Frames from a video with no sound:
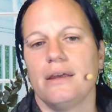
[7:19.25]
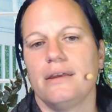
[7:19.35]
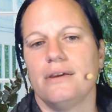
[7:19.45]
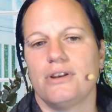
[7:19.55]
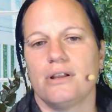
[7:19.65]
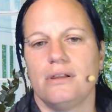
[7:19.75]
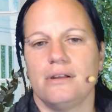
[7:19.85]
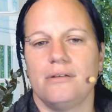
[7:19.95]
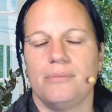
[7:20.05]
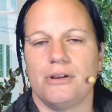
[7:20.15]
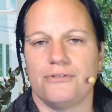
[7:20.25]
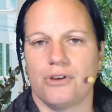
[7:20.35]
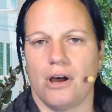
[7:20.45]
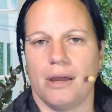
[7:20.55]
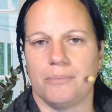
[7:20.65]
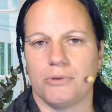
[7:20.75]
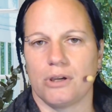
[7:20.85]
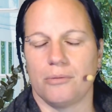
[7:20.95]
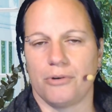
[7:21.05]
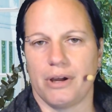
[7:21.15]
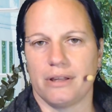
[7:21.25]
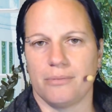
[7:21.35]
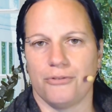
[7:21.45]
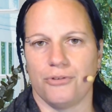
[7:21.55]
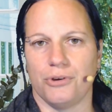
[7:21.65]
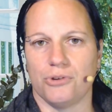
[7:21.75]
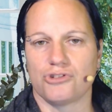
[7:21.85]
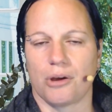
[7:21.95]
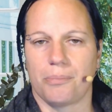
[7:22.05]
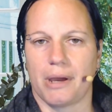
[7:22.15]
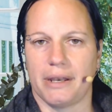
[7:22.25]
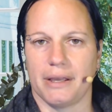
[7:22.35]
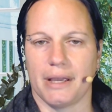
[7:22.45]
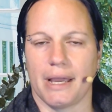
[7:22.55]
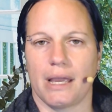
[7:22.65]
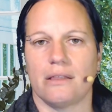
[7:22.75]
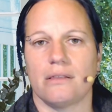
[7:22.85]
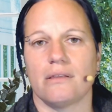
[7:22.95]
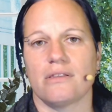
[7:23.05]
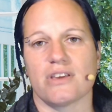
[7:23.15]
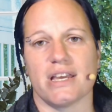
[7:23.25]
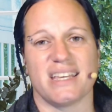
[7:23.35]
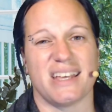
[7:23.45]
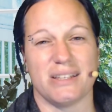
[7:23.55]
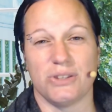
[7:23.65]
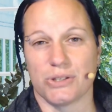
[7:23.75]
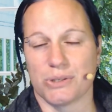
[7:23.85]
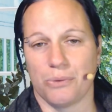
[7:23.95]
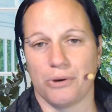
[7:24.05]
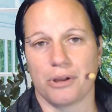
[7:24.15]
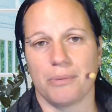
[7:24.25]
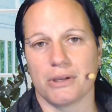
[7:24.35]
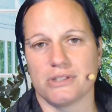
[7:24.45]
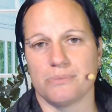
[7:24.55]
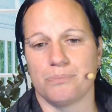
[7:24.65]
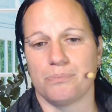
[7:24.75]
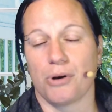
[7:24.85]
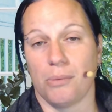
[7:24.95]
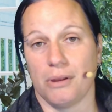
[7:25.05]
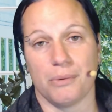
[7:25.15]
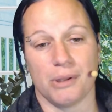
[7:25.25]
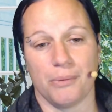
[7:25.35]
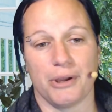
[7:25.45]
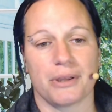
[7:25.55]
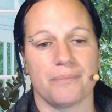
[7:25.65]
give it a little bit of time to come right before you start panicking and saying that it doesn't work, because it probably will work.